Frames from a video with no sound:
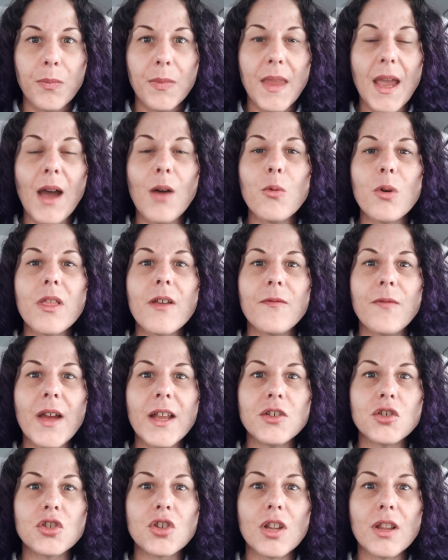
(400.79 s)
That will
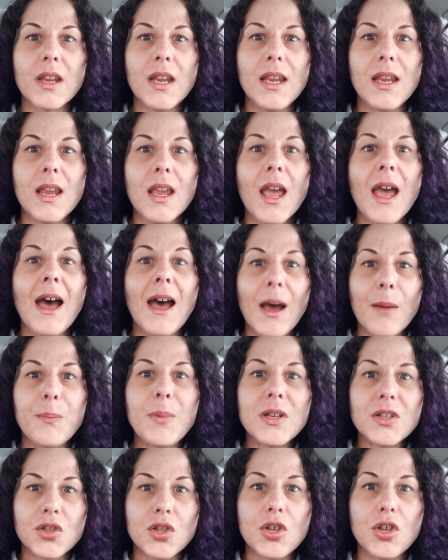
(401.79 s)
eventually
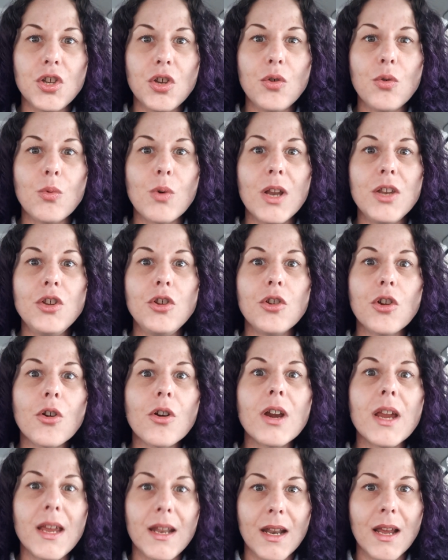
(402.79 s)
happen to you when
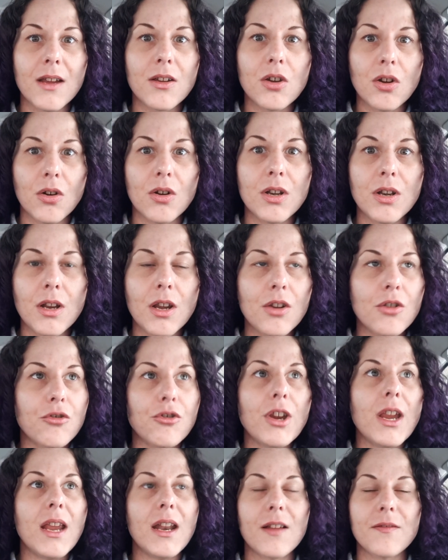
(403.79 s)
you're in a good
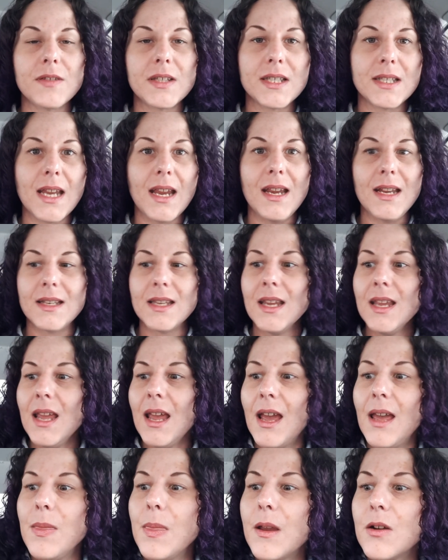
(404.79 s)
creative state
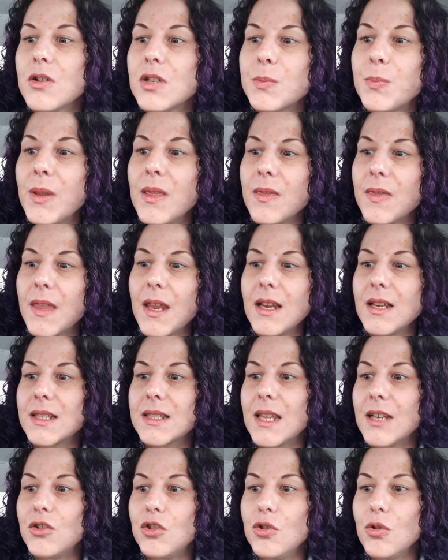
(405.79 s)
and there's been things
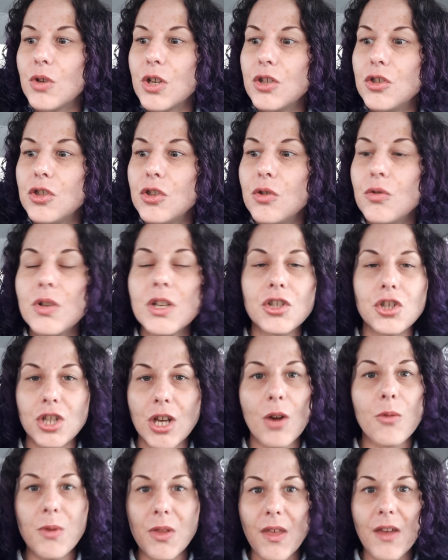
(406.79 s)
that you could do to
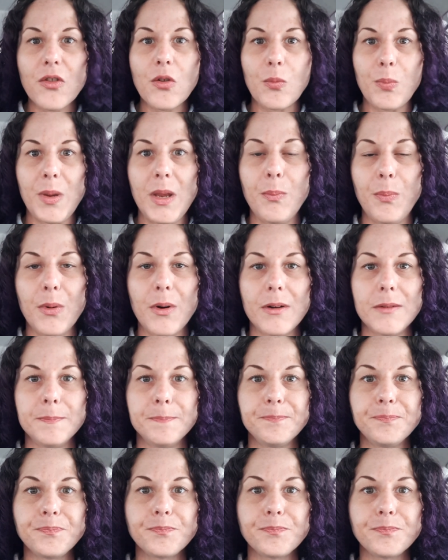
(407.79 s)
share with other people.